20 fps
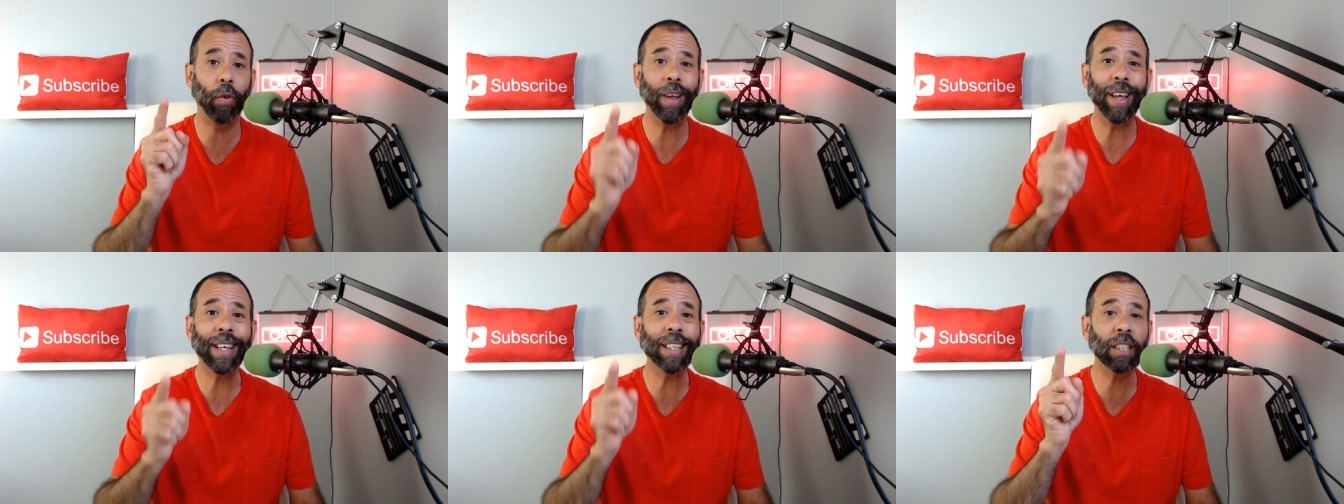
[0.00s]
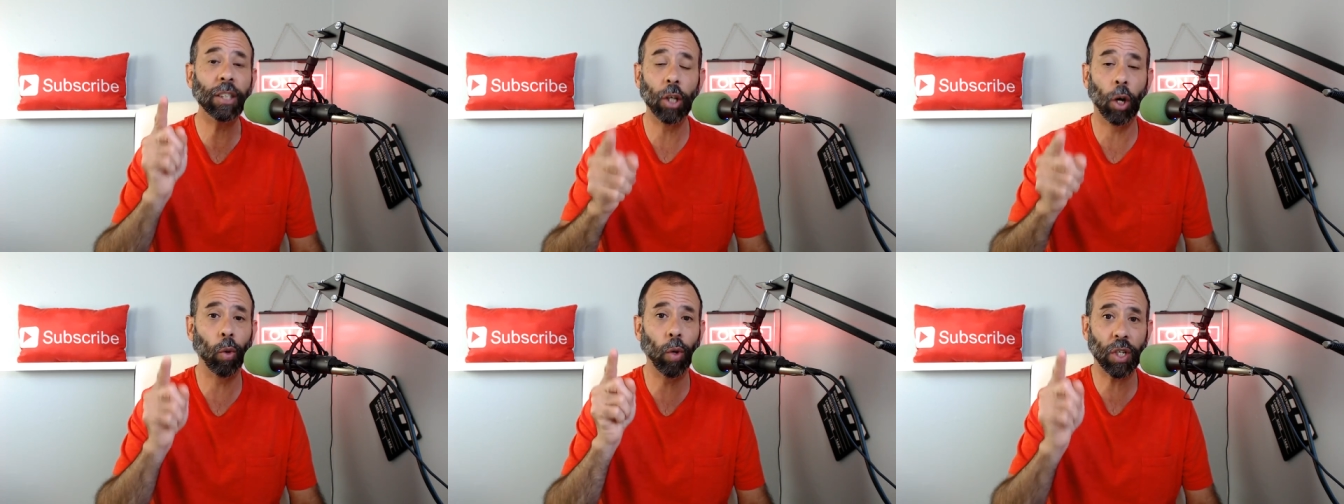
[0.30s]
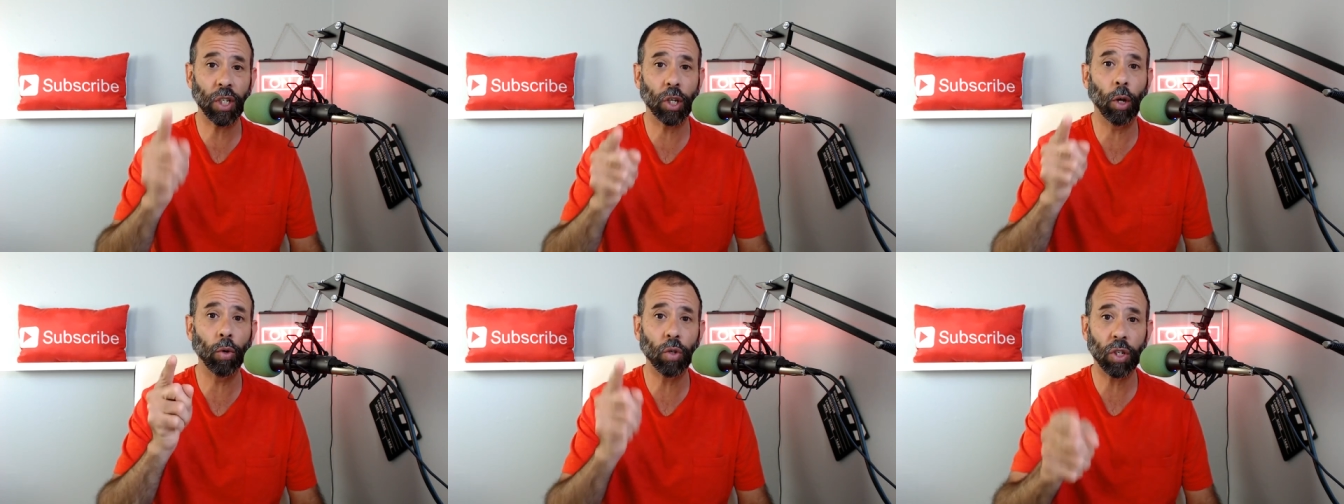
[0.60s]
There is
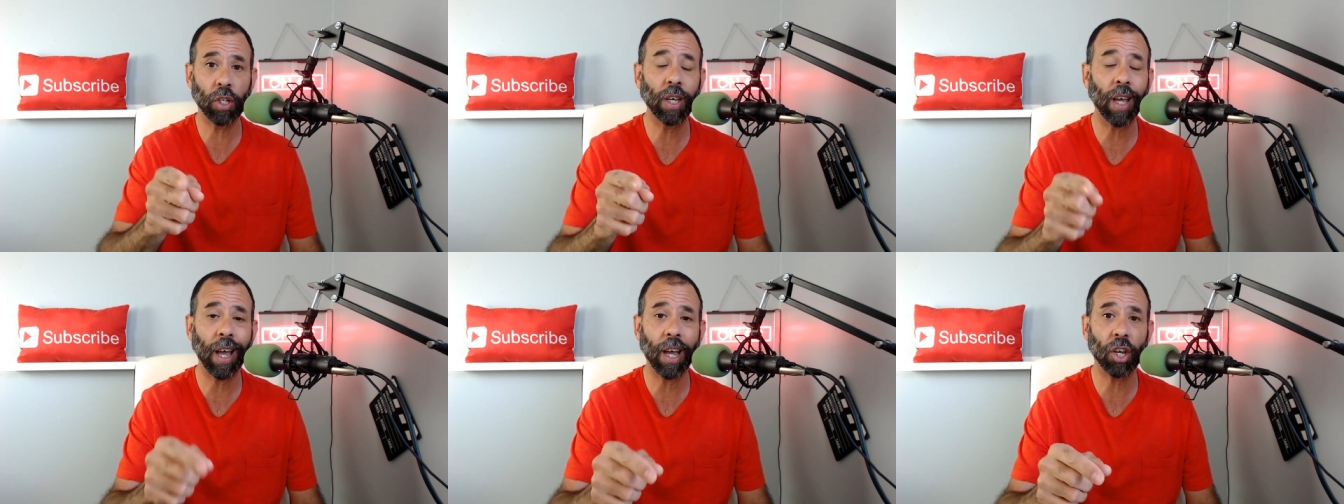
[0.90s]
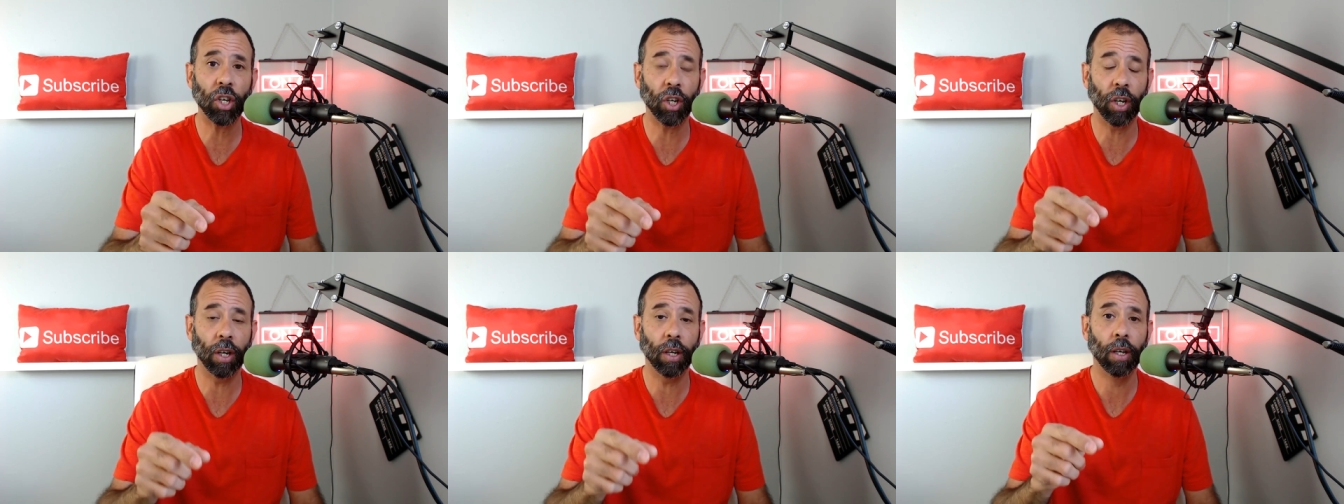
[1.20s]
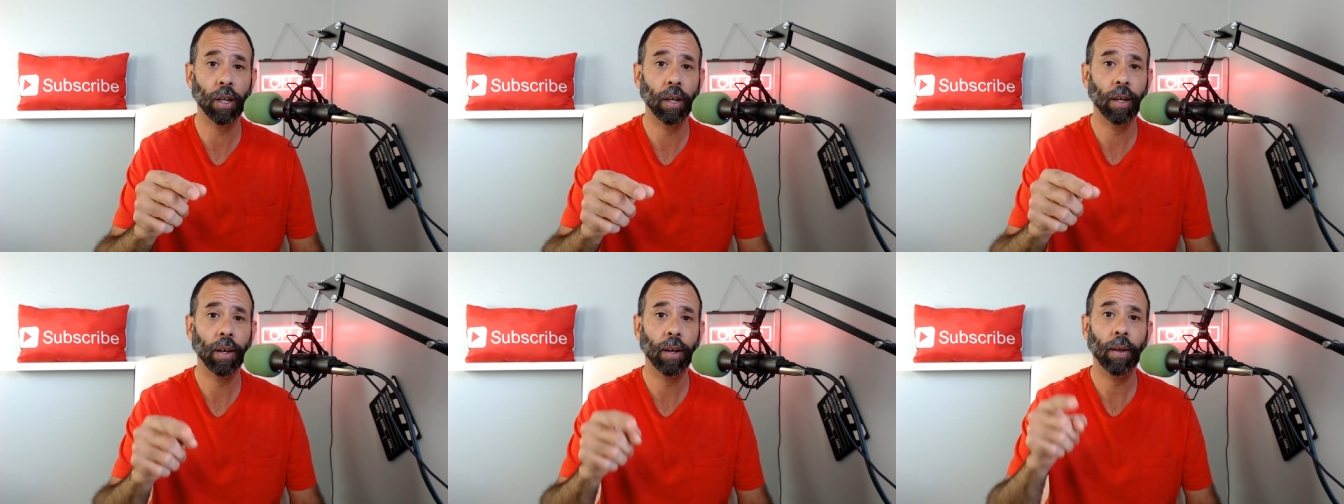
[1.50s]
no
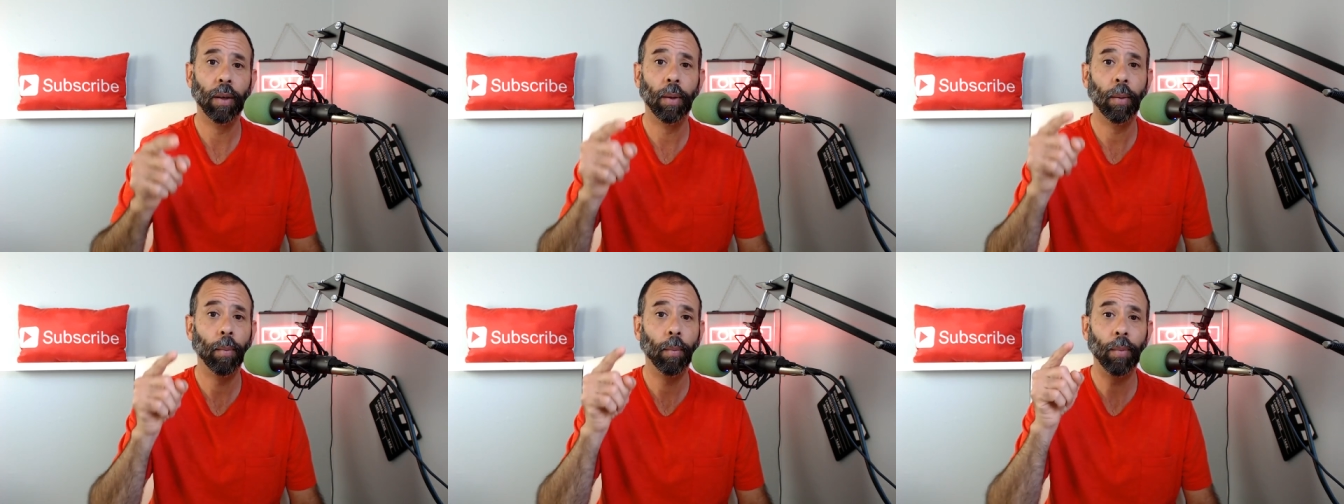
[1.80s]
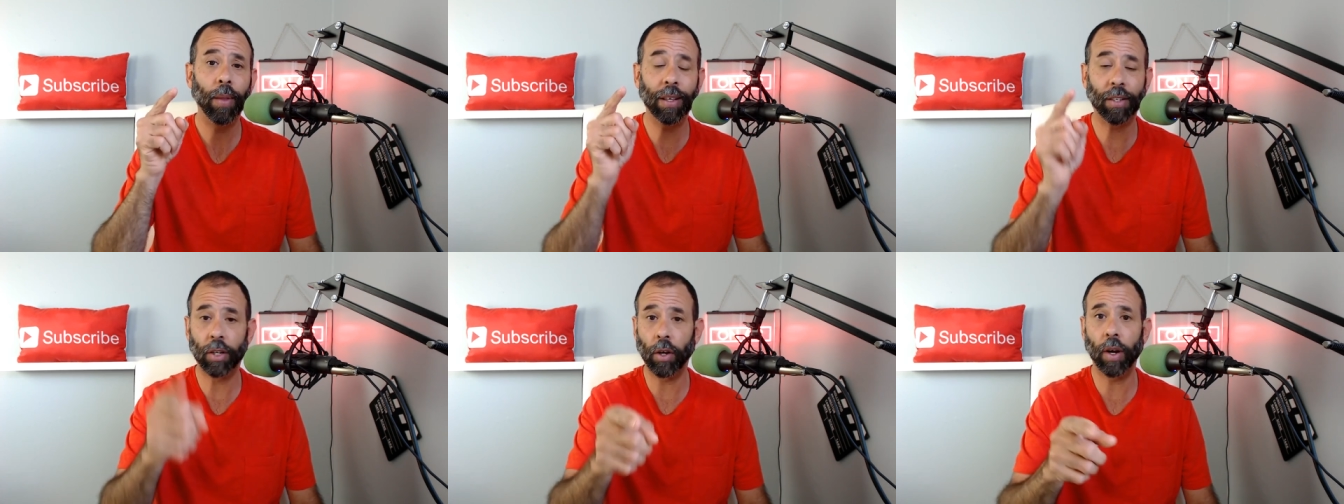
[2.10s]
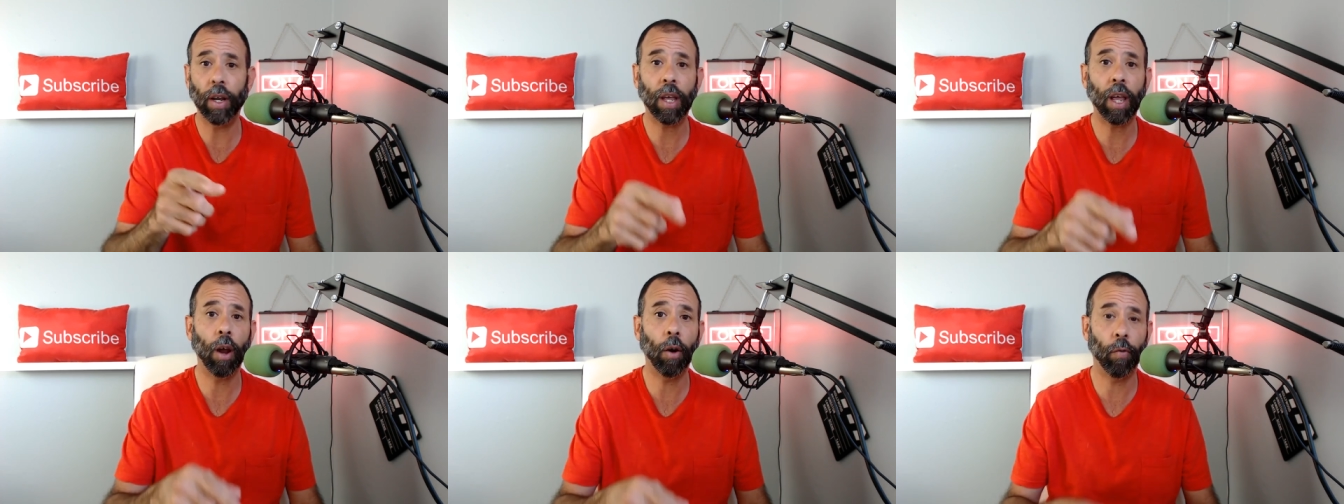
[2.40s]
association that's
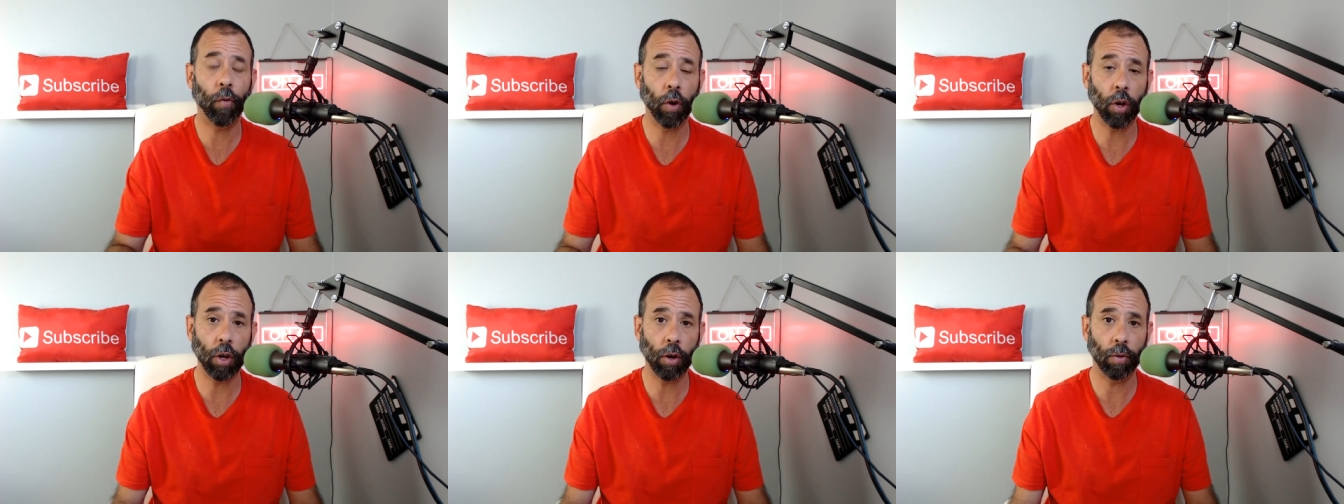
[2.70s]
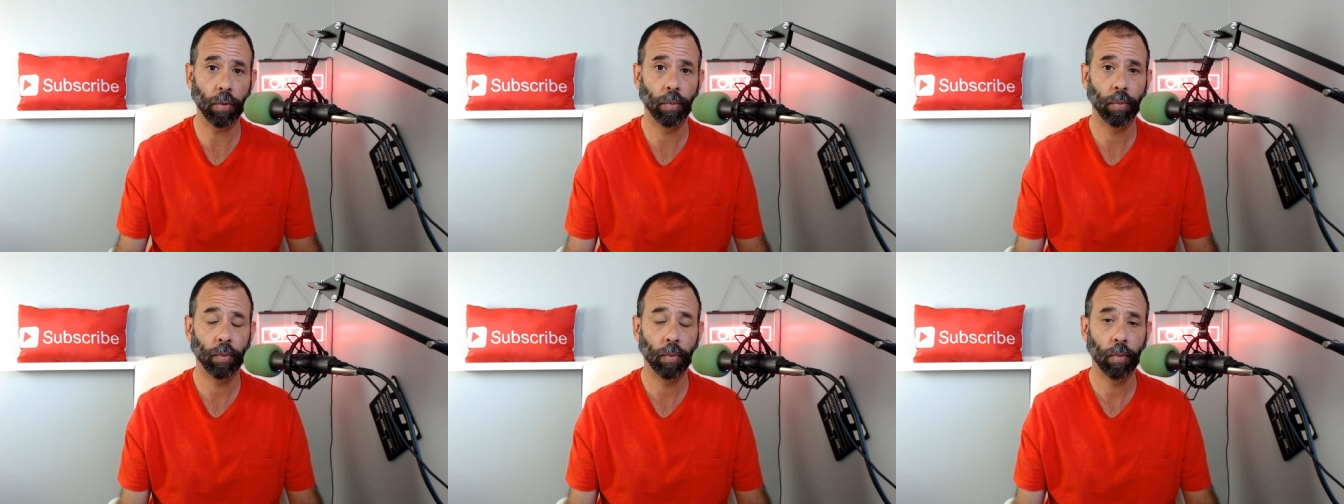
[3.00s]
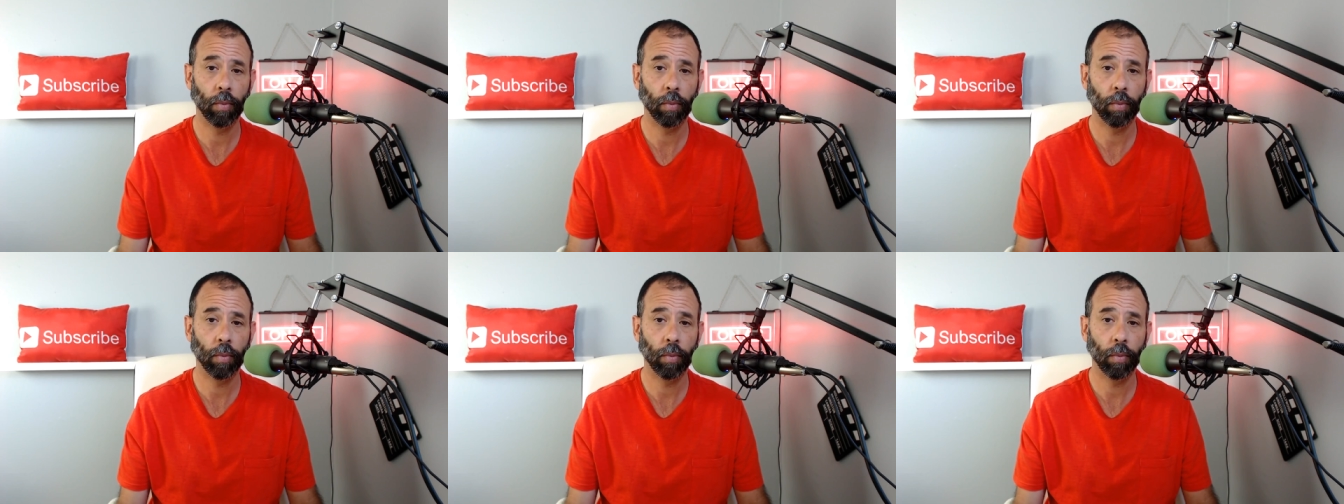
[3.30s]
going to care for you.